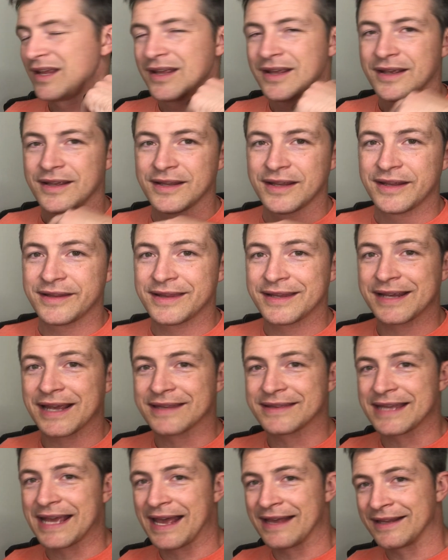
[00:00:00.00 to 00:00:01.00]
And then they
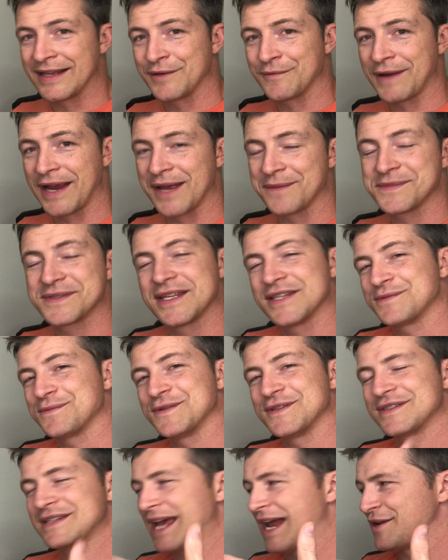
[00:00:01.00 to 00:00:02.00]
got the LA Rams. This
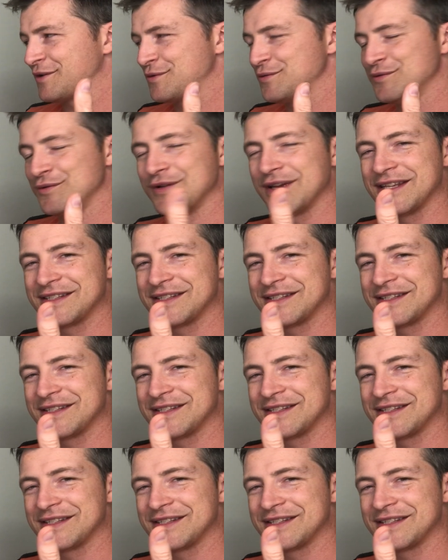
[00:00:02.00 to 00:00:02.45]
one's kind of cool.